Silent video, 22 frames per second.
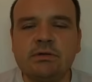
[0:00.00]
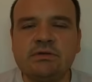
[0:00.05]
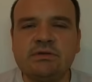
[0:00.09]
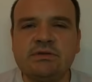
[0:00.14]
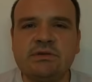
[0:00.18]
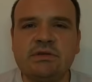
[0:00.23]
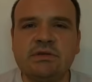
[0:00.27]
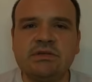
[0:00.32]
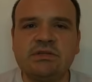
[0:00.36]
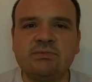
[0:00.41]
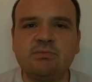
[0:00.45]

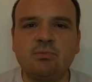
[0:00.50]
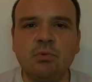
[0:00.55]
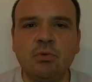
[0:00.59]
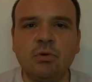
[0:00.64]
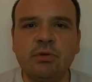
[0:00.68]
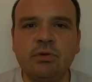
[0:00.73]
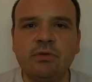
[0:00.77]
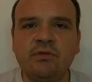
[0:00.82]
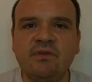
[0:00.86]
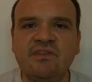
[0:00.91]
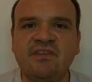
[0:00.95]

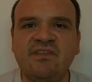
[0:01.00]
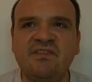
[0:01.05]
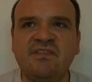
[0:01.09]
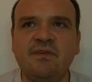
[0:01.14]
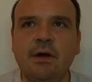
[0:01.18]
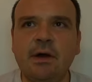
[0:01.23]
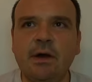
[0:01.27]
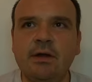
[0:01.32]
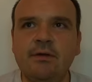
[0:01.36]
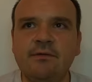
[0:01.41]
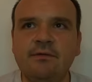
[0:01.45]

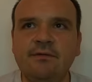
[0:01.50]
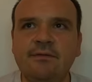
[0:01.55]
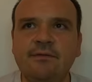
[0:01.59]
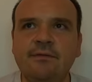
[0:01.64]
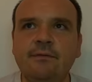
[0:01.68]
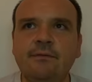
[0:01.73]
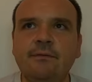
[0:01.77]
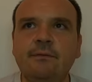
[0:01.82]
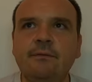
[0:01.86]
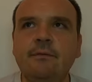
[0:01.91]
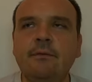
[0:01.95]
6.5
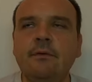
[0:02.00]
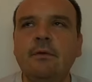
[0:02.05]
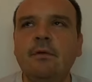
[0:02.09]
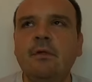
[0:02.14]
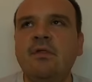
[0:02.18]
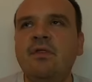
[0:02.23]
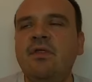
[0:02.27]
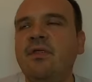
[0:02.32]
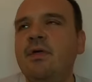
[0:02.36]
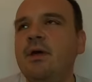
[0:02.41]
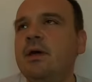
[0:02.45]

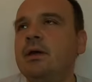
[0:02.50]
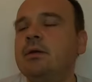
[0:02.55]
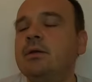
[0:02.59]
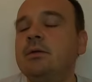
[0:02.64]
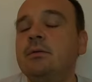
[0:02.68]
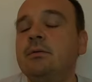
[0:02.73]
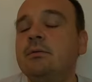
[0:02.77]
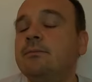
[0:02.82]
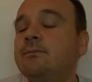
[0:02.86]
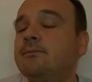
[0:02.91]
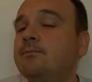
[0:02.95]

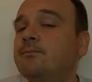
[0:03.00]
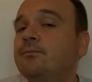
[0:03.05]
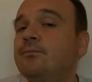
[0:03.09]
then